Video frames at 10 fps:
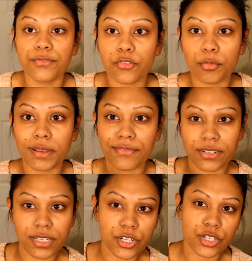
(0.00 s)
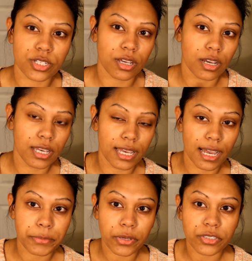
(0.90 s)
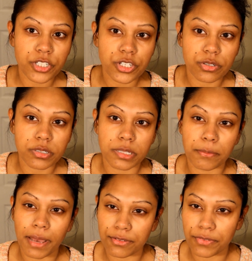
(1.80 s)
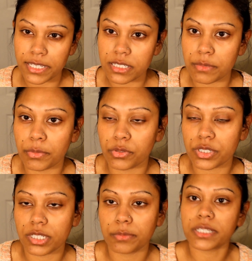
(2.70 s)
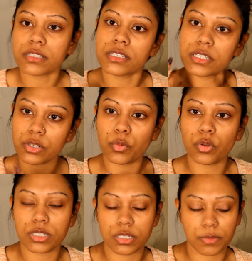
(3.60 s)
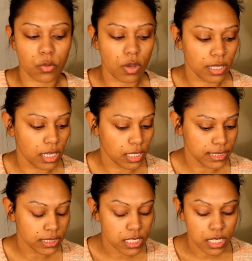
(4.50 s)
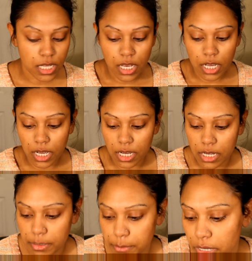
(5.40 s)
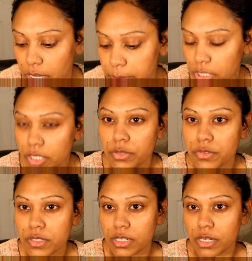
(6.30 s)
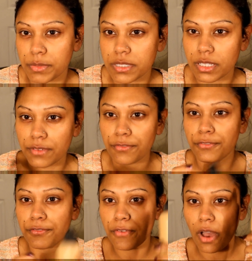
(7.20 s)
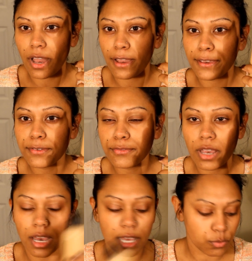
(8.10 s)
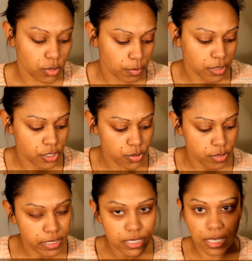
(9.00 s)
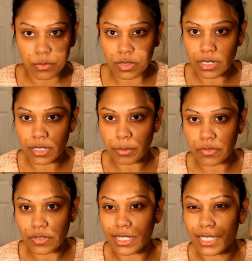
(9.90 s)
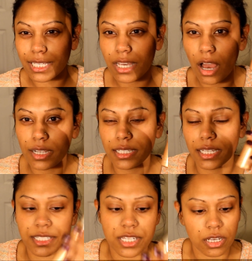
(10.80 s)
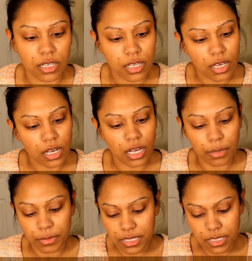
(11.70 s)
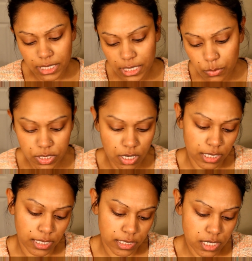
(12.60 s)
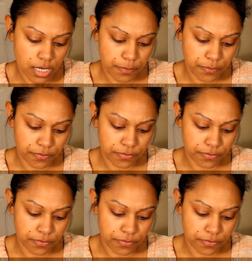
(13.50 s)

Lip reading: For my foundation, I am going to use the MAC Facing Body because I still want it to be quite light. I'm going to use number C5, and what I'm going to do is mix it in with a little bit of Clinique highlighter. This is a liquid highlighter,